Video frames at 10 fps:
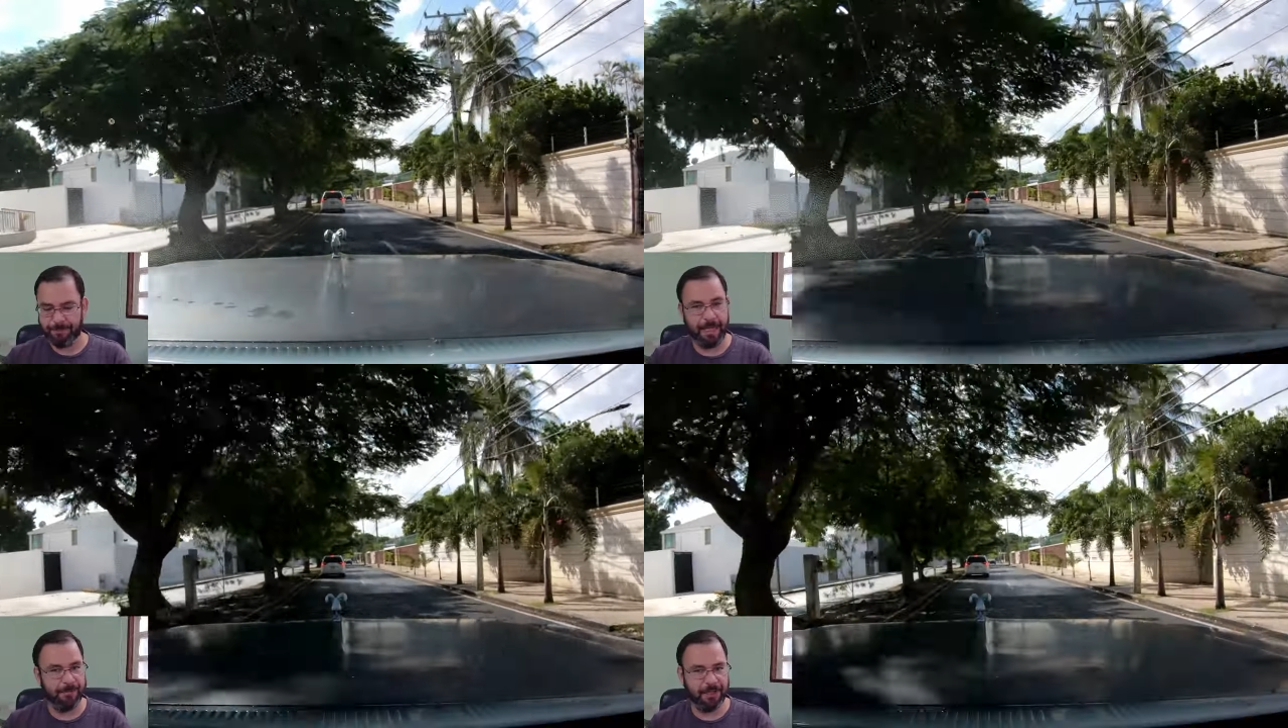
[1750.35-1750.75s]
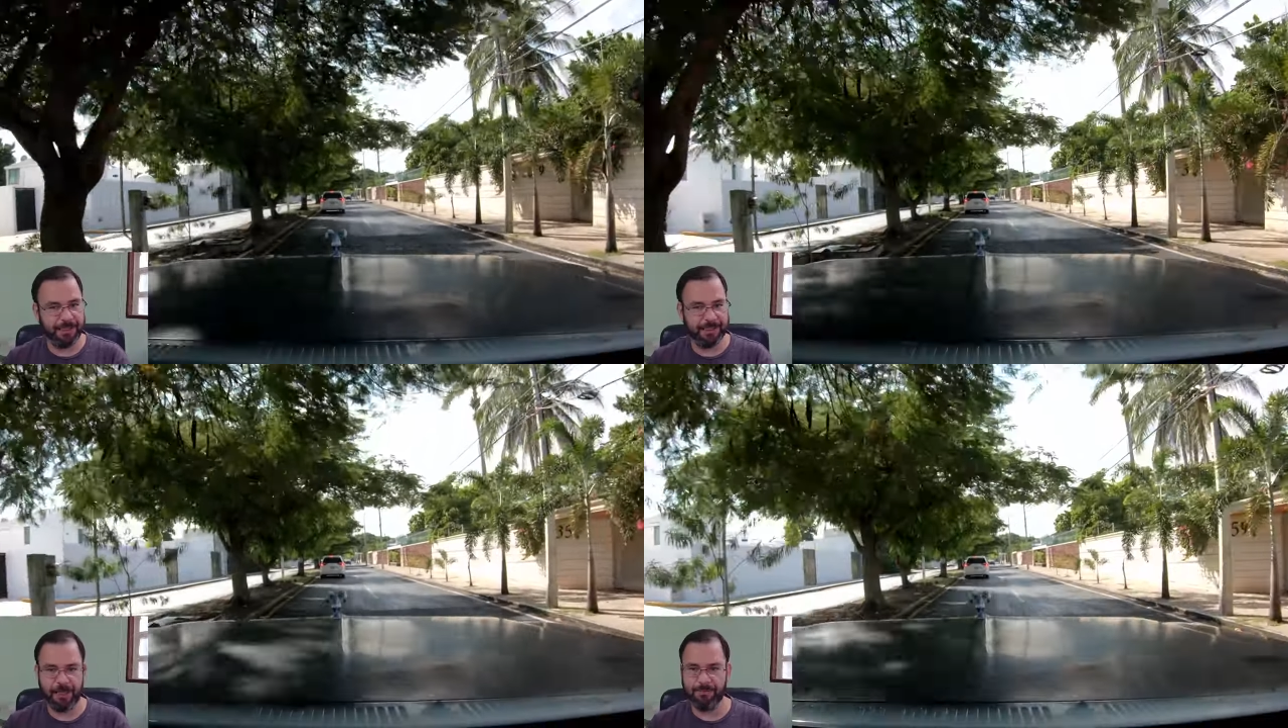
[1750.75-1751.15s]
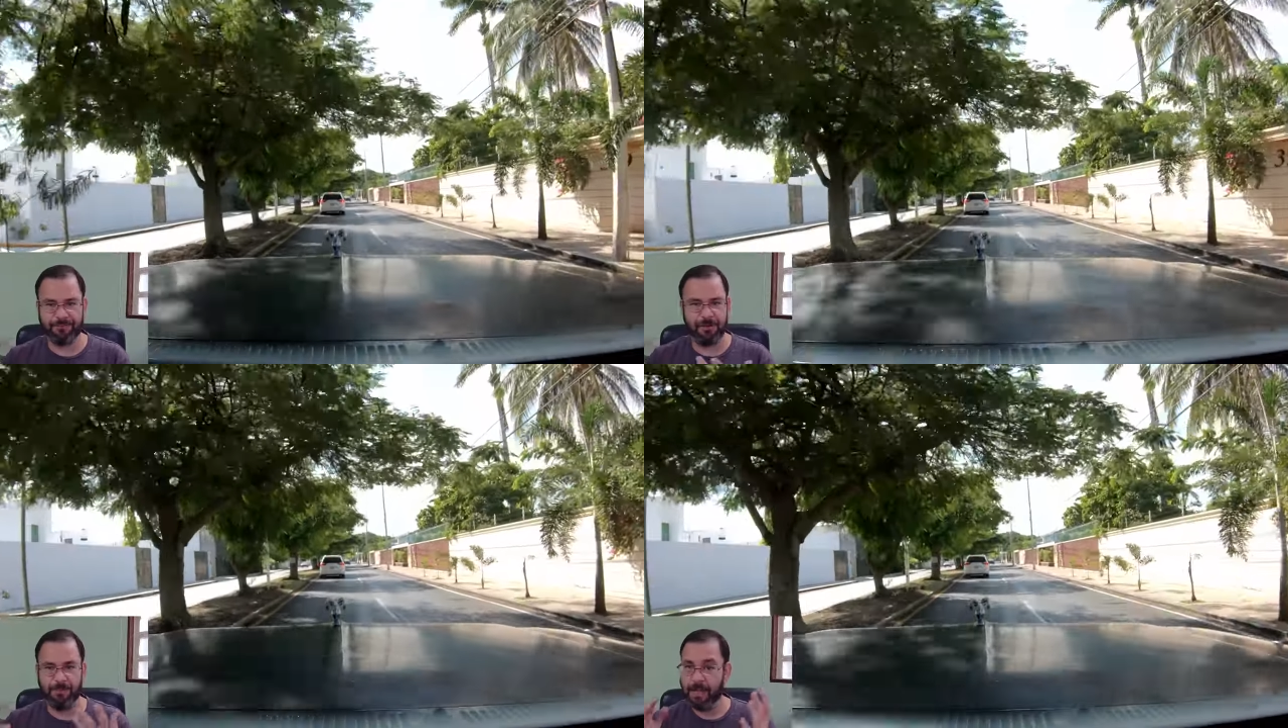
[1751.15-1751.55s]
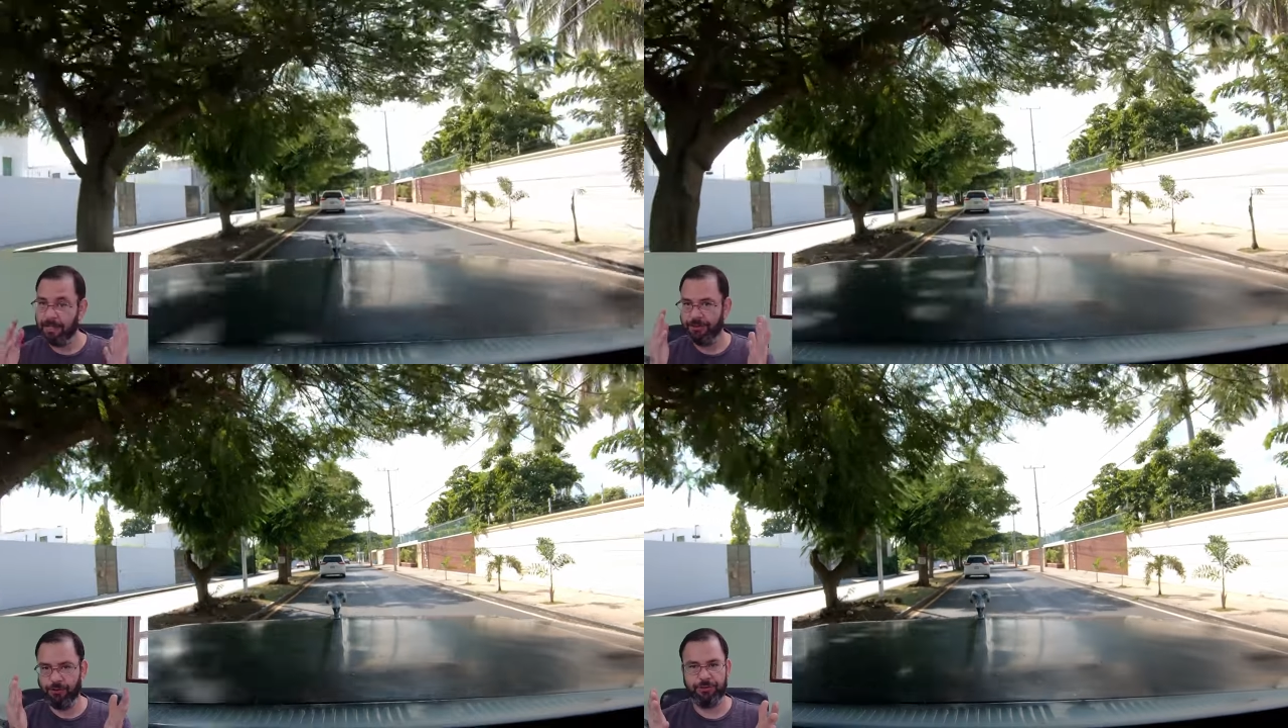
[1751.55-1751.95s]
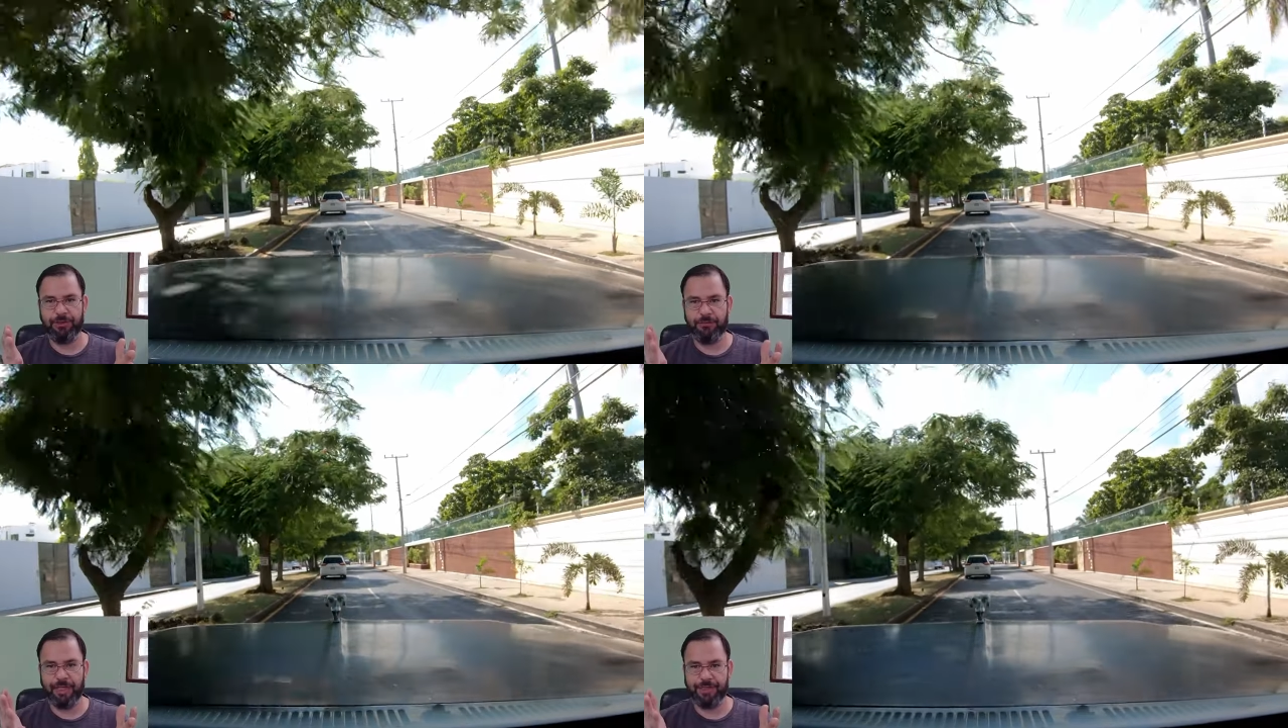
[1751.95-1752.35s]
my money comes from your
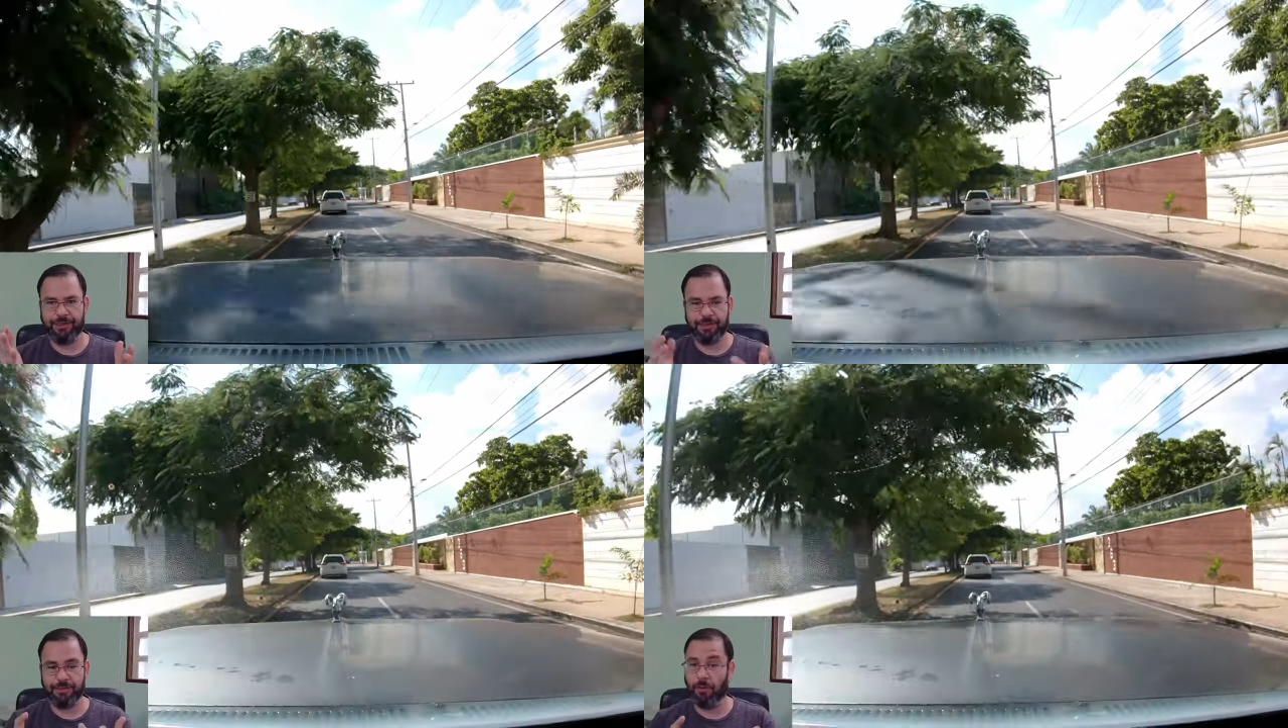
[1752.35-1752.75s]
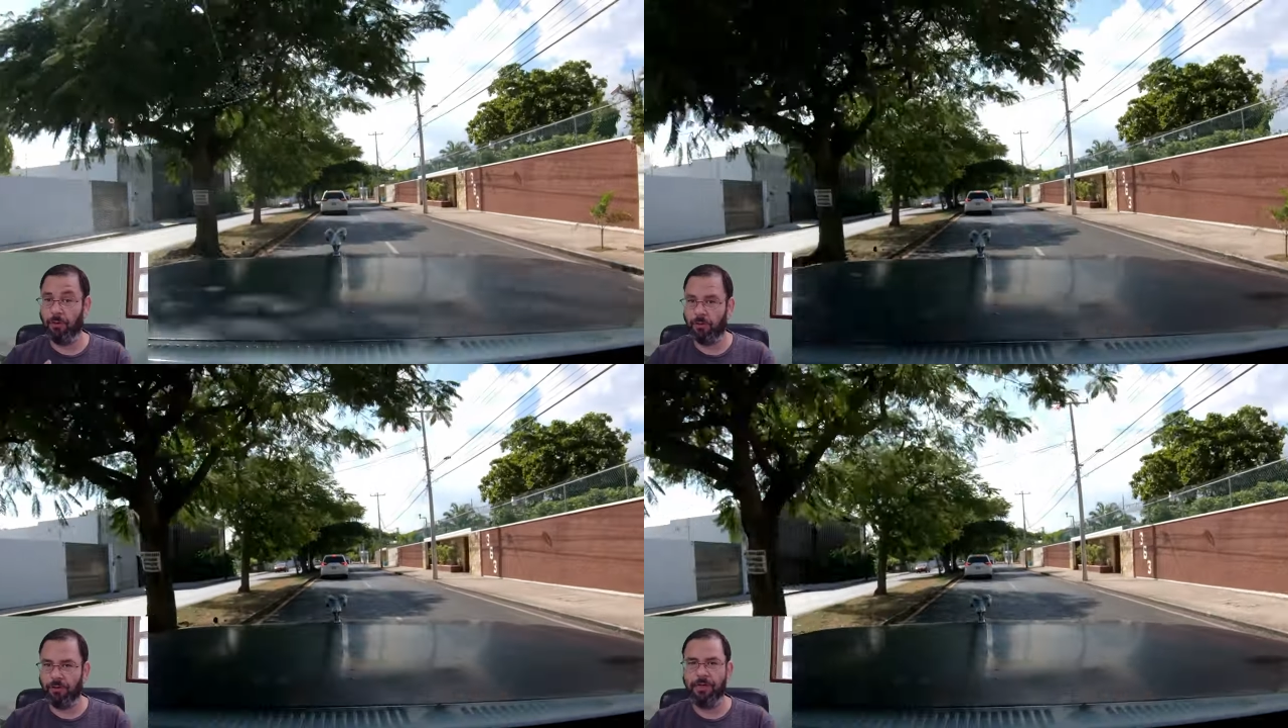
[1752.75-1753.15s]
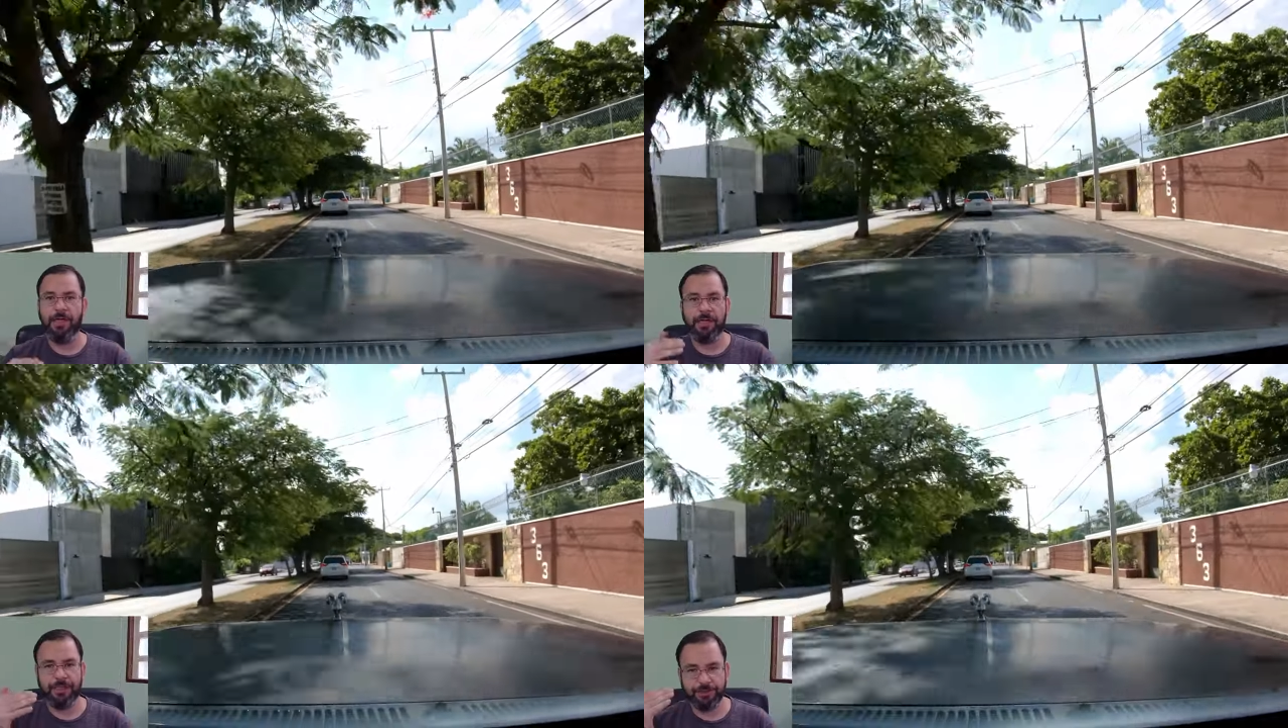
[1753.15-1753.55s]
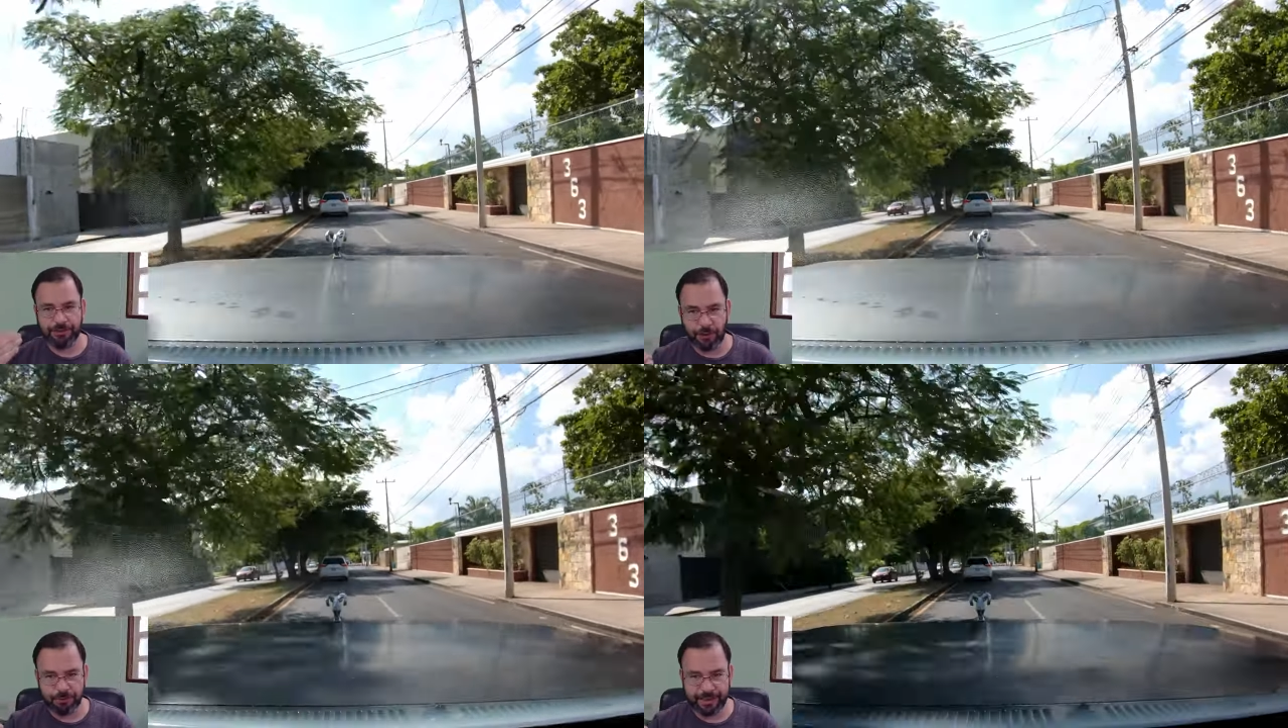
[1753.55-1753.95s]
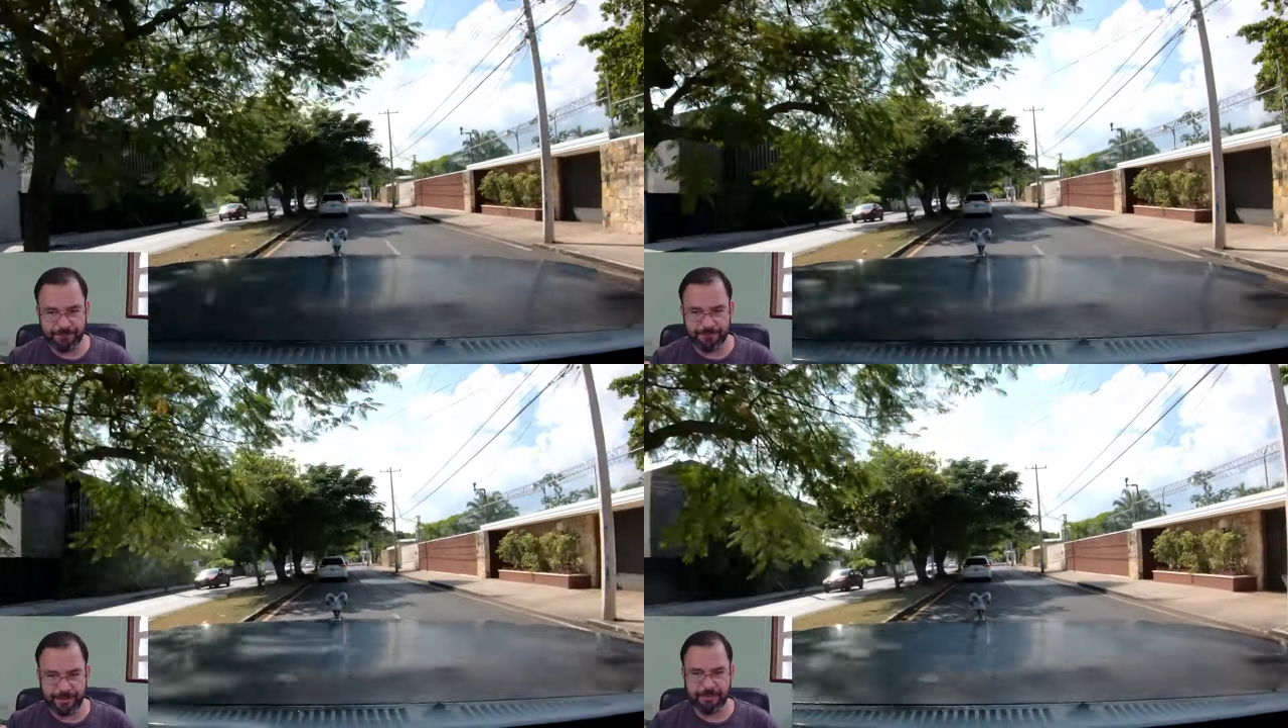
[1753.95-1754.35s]
donations or
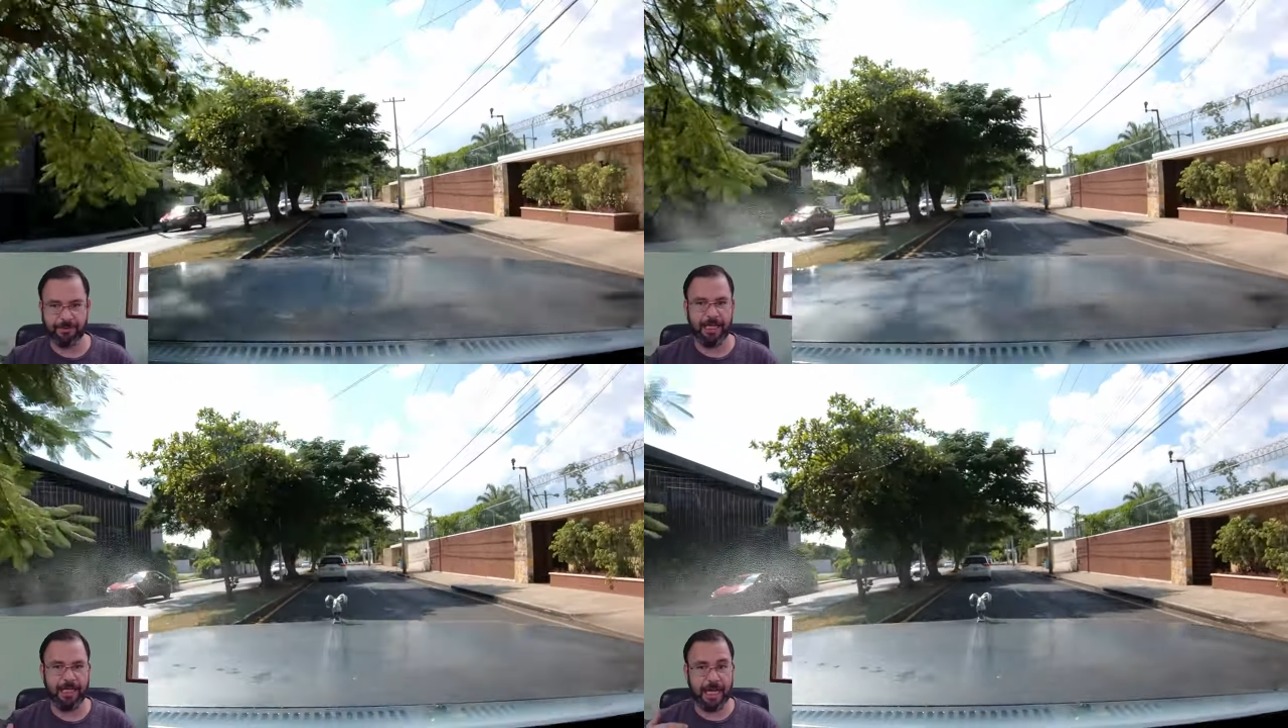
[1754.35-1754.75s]
consulting fees, okay?